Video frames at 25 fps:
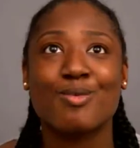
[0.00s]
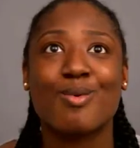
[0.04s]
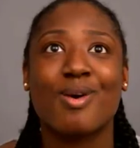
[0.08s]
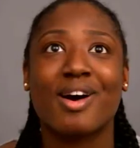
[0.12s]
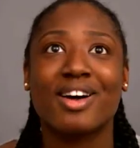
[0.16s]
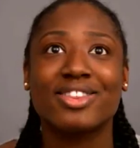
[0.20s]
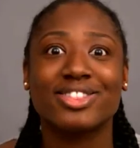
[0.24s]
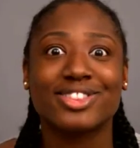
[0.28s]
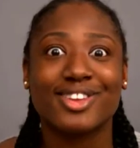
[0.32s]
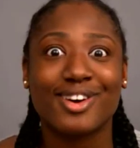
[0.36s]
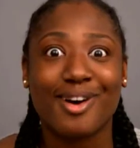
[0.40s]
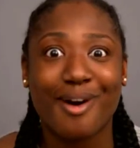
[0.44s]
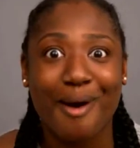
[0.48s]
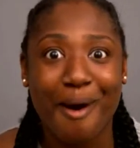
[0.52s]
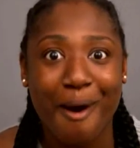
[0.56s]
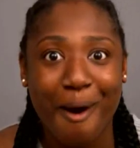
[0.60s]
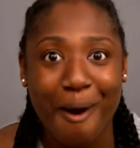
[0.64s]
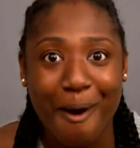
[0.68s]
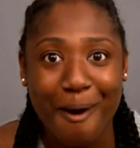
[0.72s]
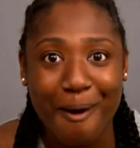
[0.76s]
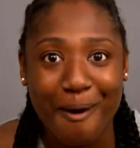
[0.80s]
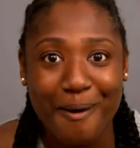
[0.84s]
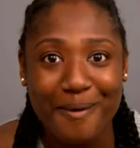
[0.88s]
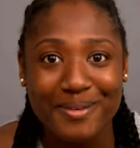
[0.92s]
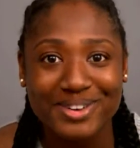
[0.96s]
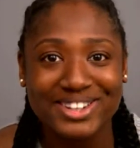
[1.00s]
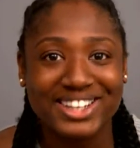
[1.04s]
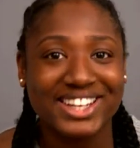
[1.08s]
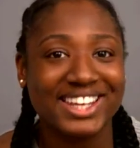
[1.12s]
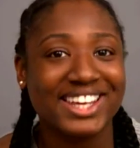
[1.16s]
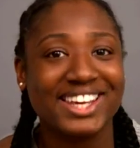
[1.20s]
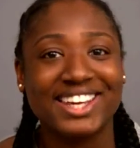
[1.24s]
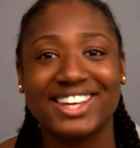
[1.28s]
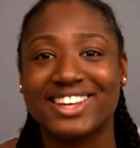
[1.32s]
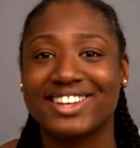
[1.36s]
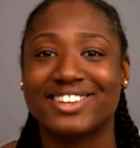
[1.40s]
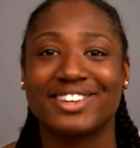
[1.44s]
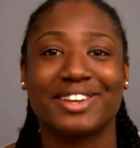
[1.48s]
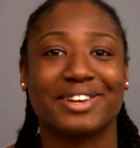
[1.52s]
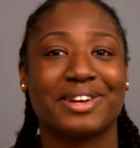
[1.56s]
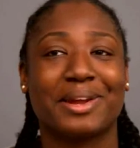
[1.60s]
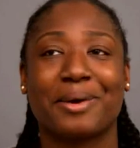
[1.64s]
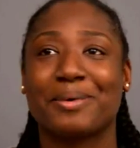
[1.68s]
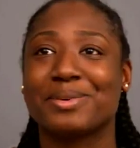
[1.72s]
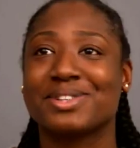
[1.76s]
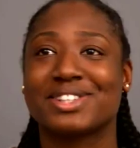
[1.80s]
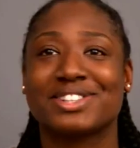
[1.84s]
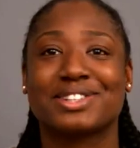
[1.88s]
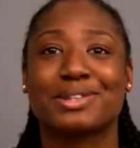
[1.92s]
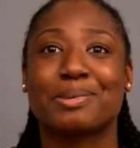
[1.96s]
won the whole league and
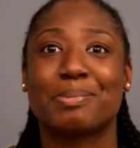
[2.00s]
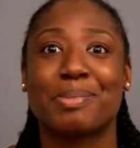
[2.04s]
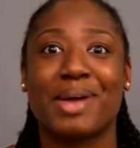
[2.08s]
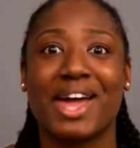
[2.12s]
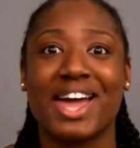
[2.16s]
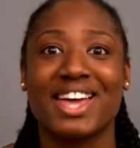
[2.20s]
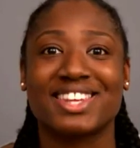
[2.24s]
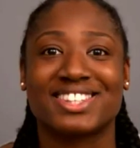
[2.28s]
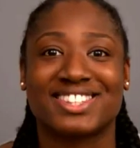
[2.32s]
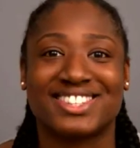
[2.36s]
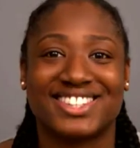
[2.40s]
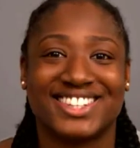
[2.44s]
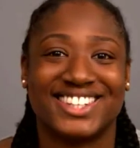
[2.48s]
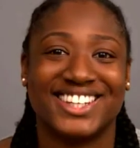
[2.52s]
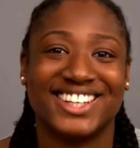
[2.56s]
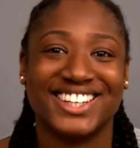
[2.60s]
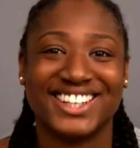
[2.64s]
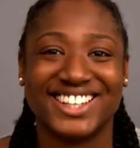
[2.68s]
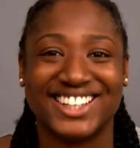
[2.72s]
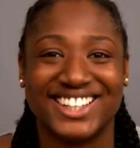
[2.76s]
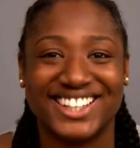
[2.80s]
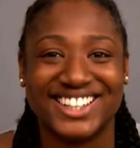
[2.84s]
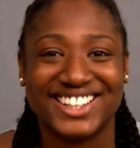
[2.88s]
that was just the best.